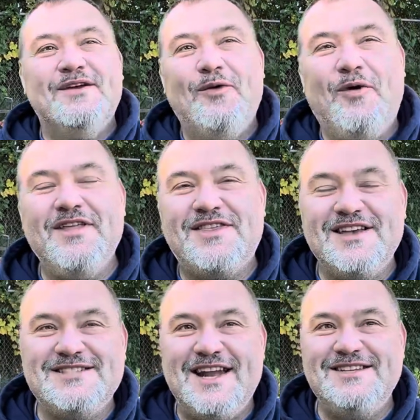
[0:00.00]
One of the
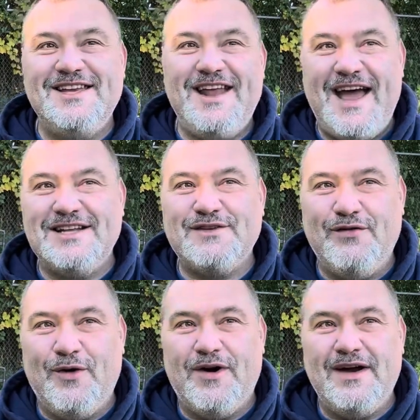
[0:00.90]
things that I did ask
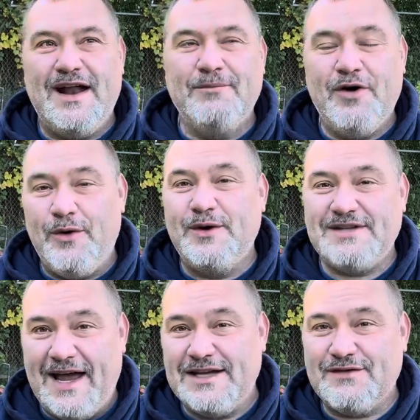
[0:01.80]
for, and I'm going
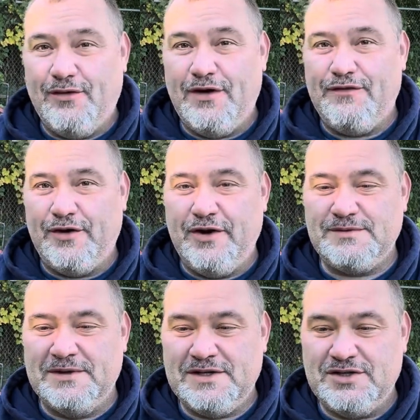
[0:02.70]
to ask for
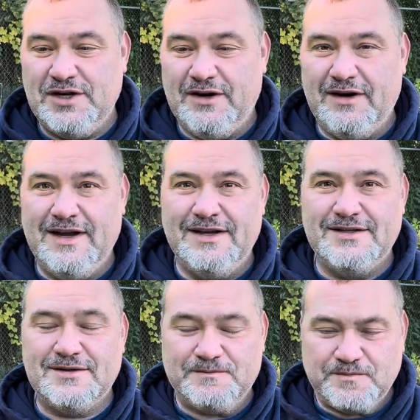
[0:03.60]
Christmas this year, is